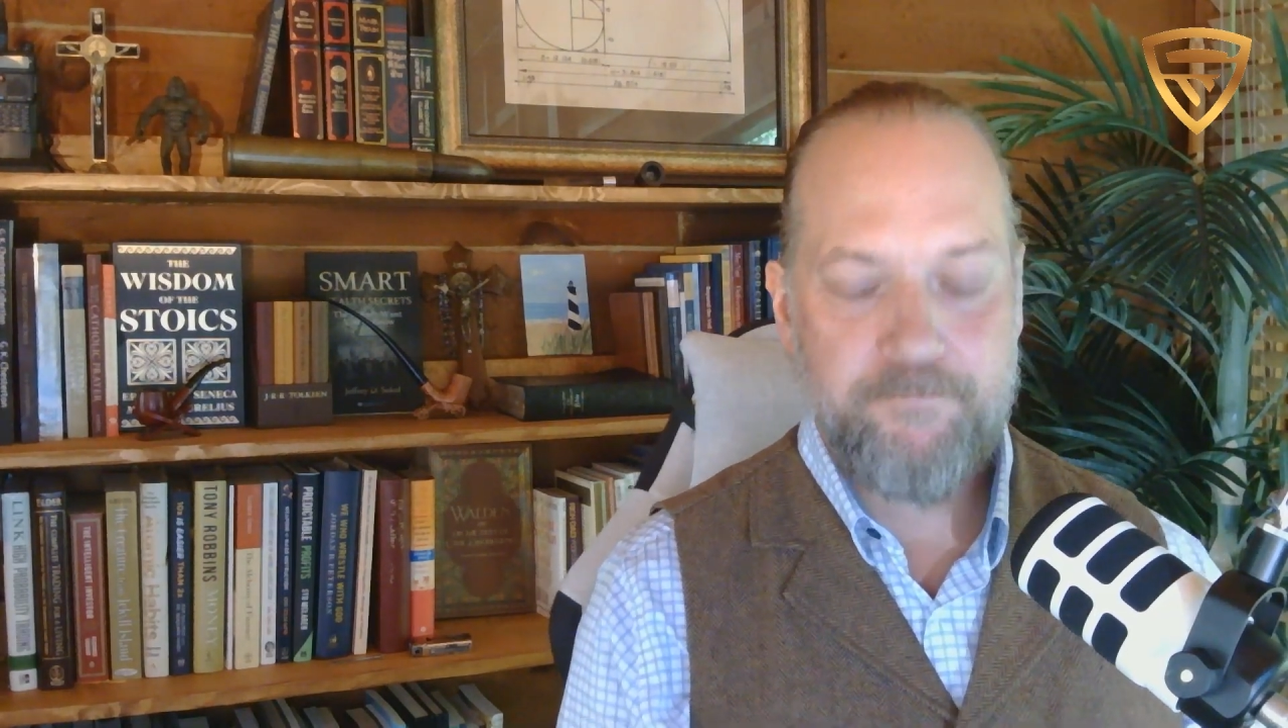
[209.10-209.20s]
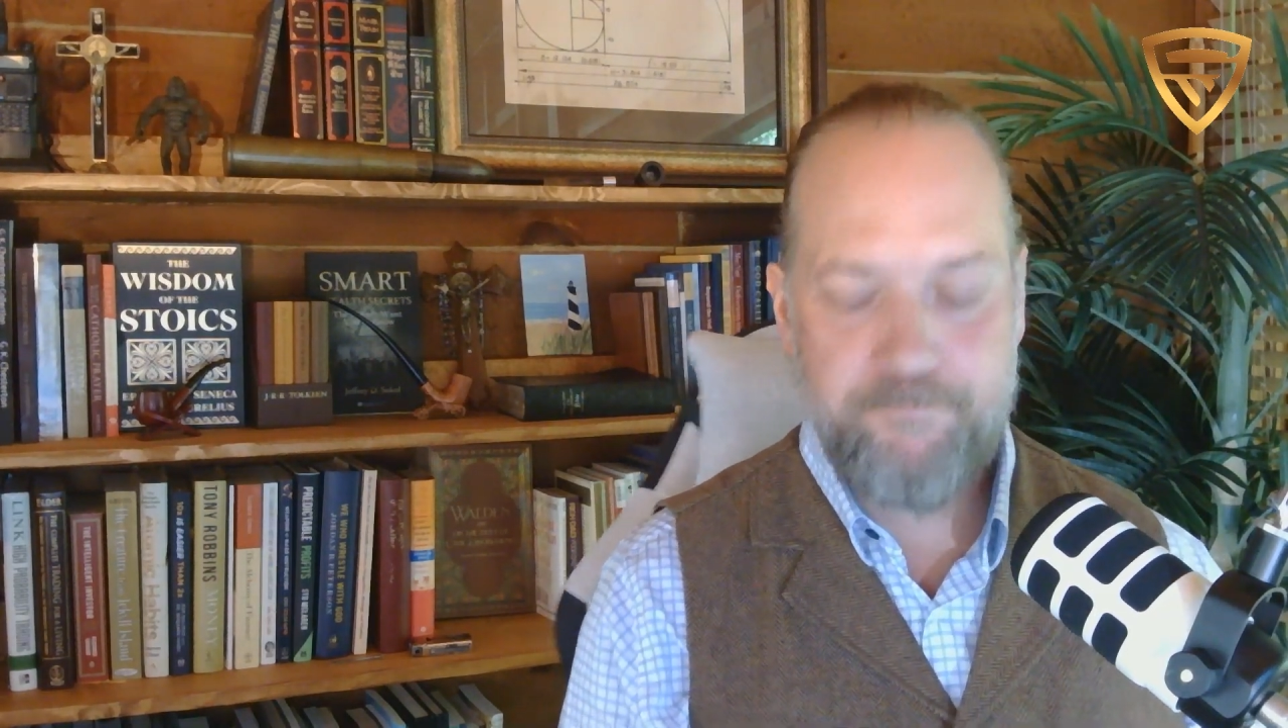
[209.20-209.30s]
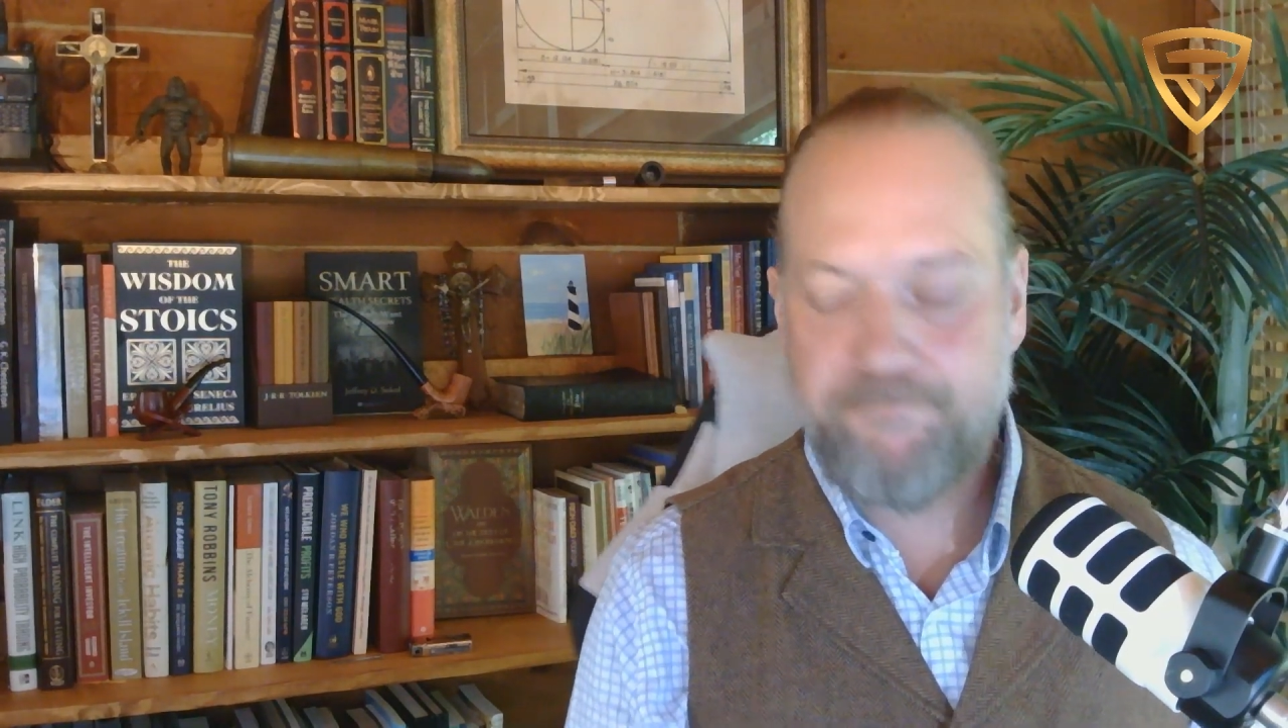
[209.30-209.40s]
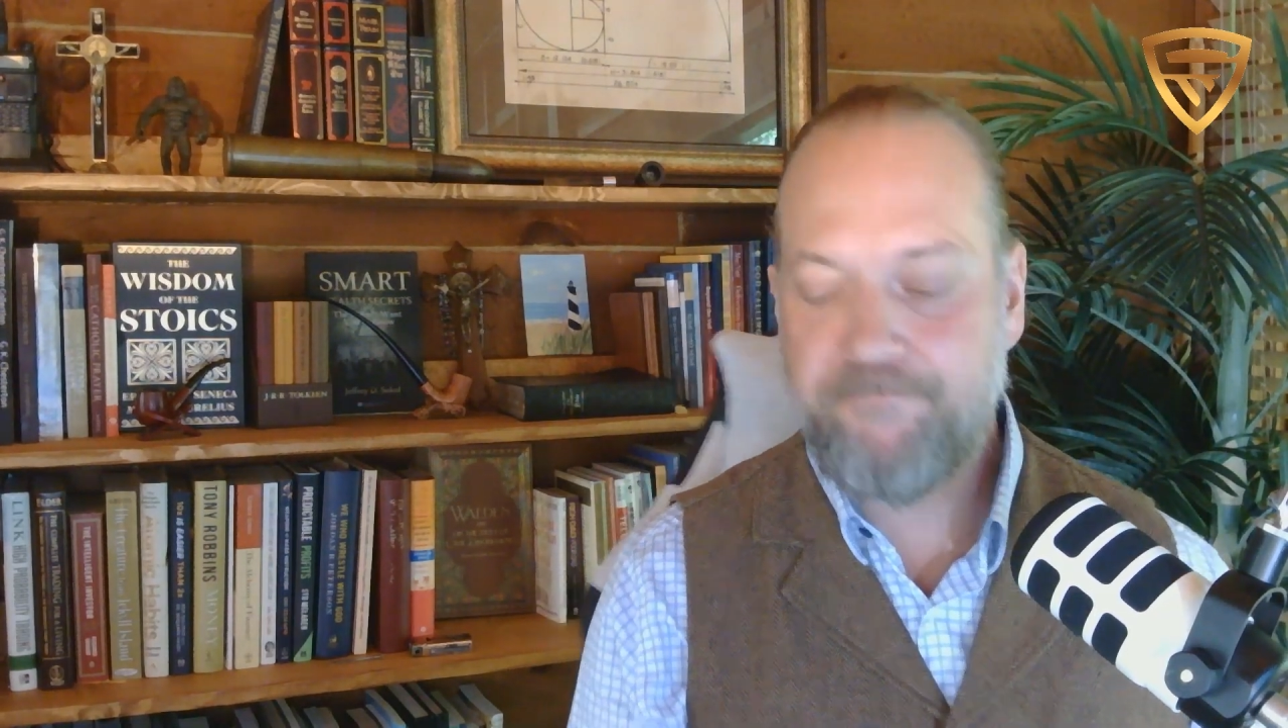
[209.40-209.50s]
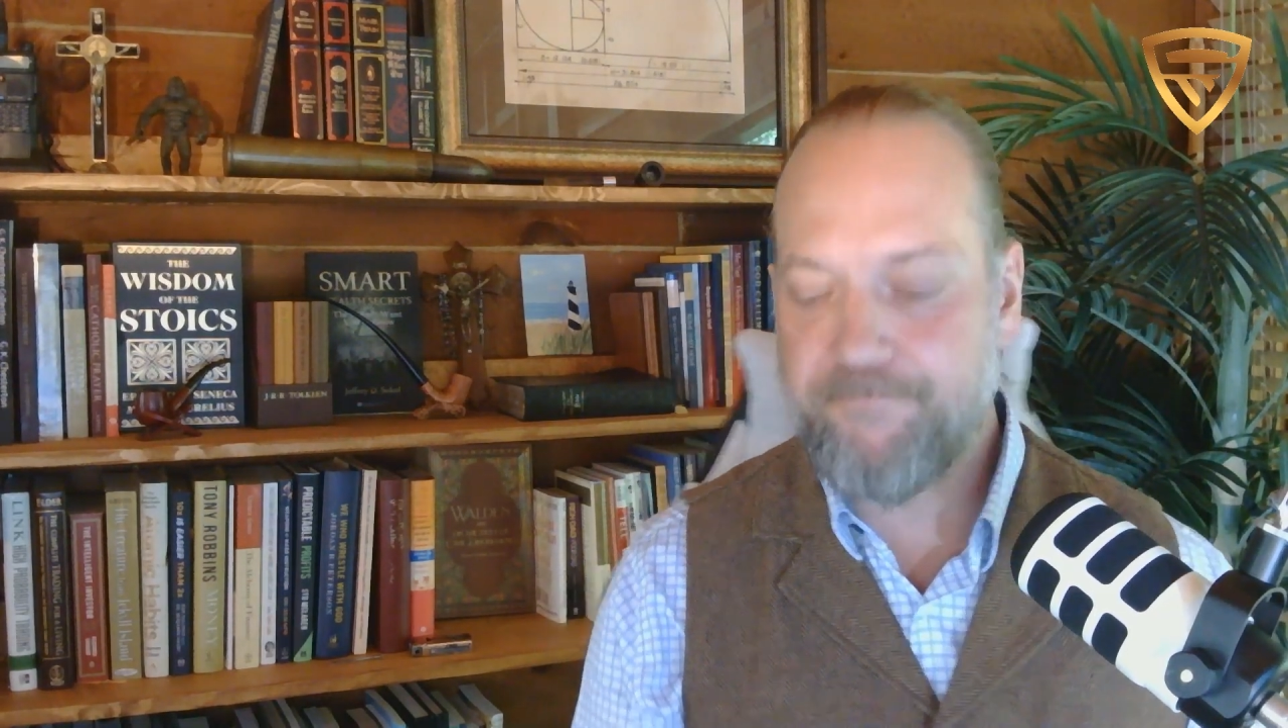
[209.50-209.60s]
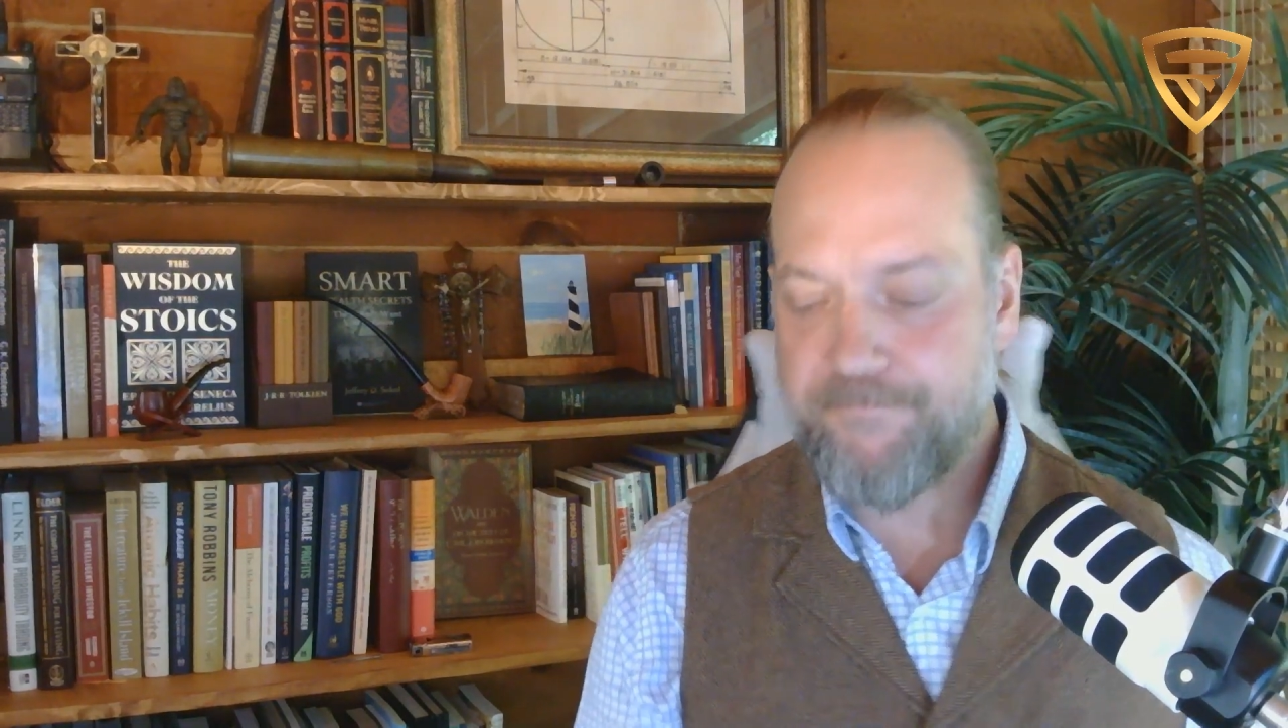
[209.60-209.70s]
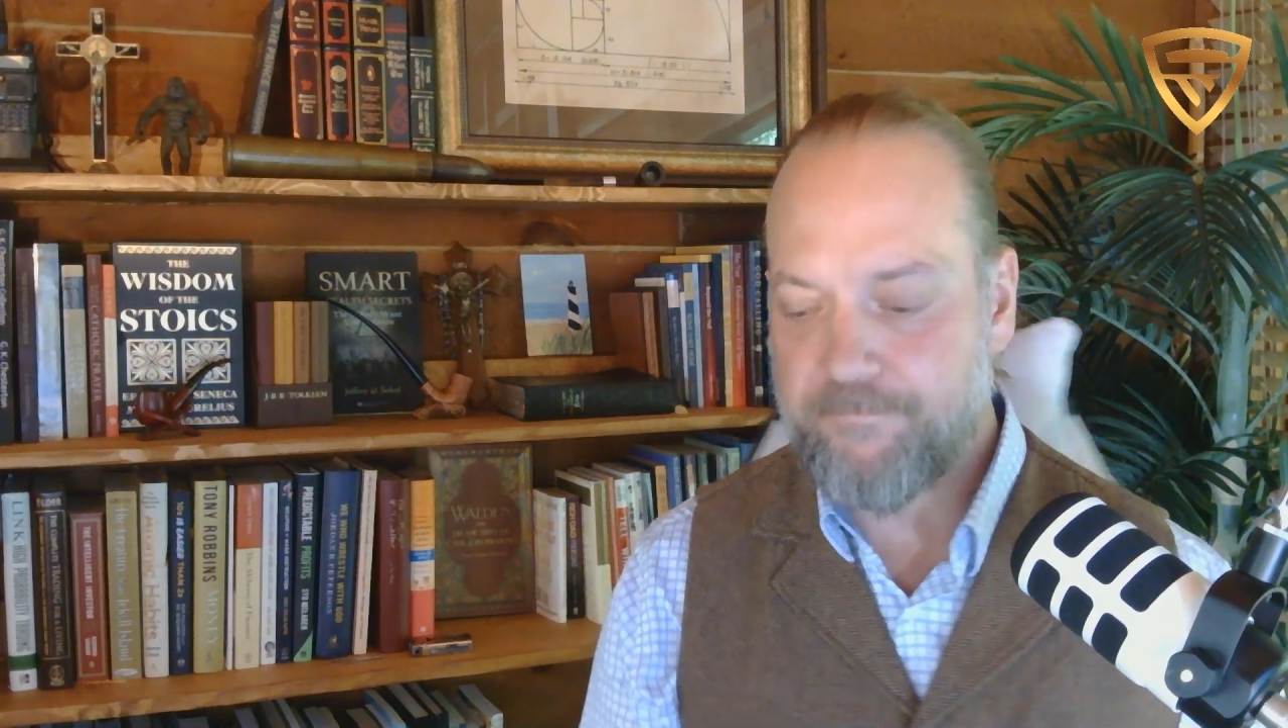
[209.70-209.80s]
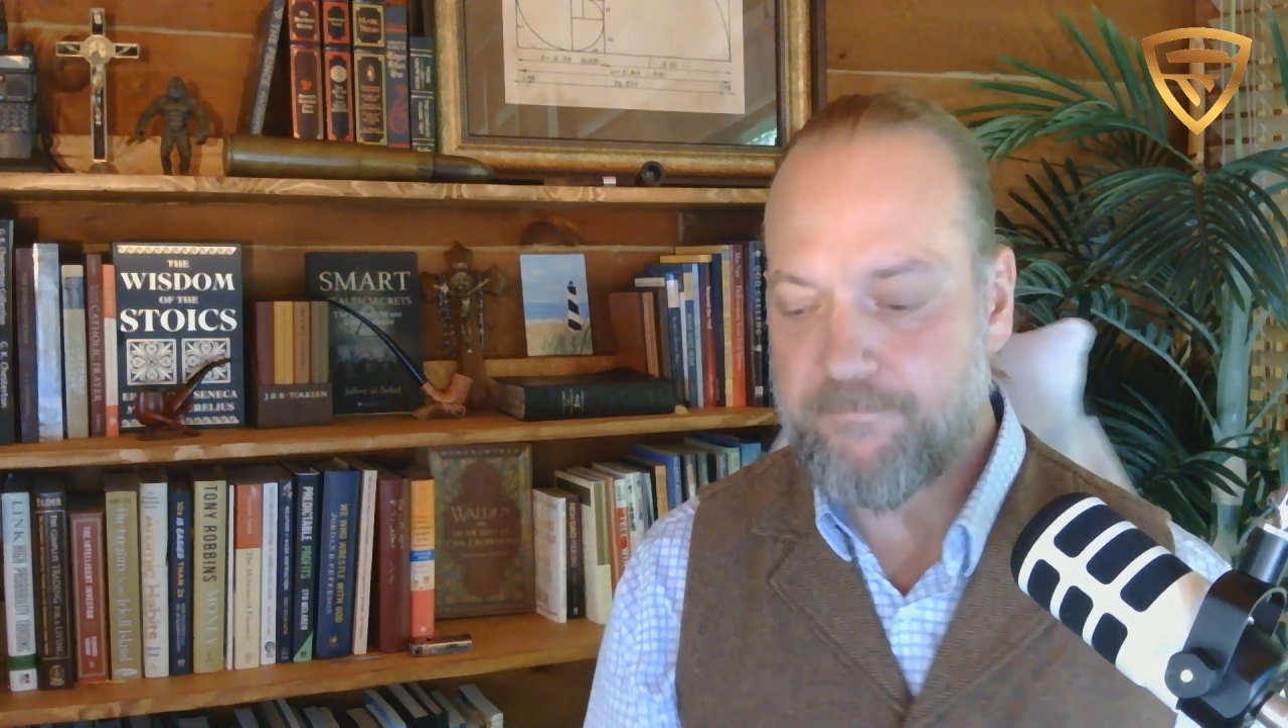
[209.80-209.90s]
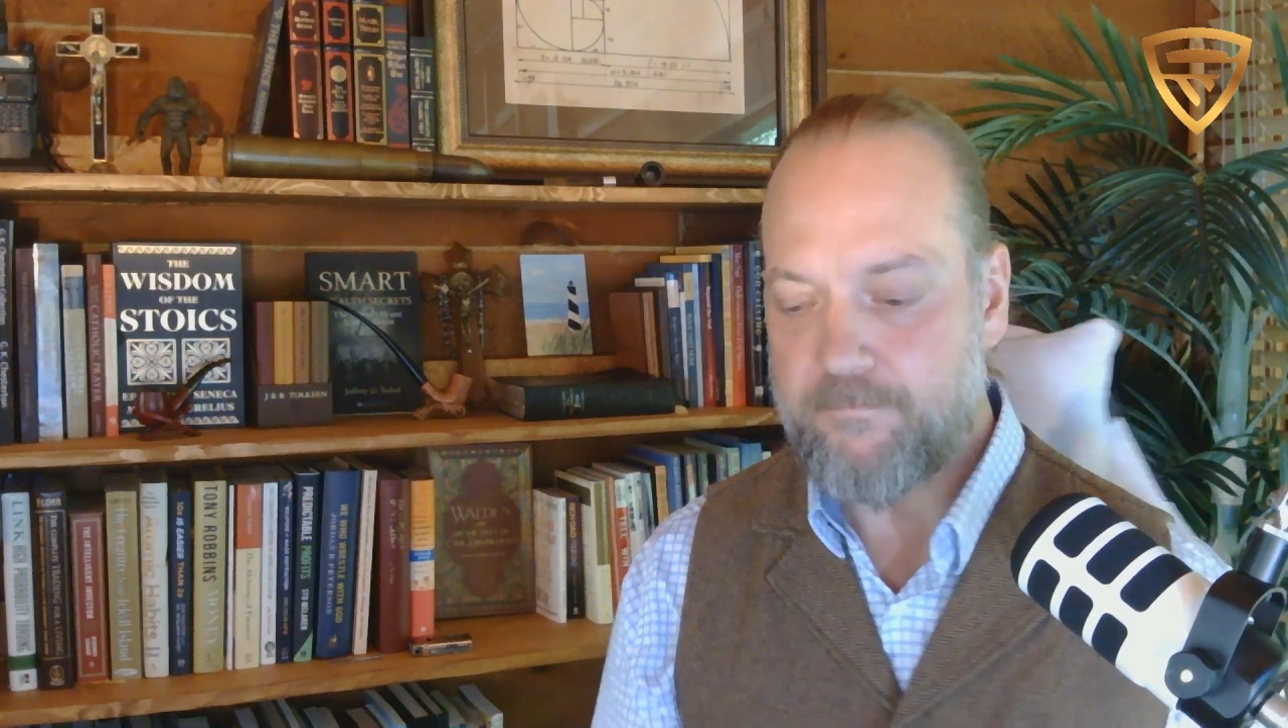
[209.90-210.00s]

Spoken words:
in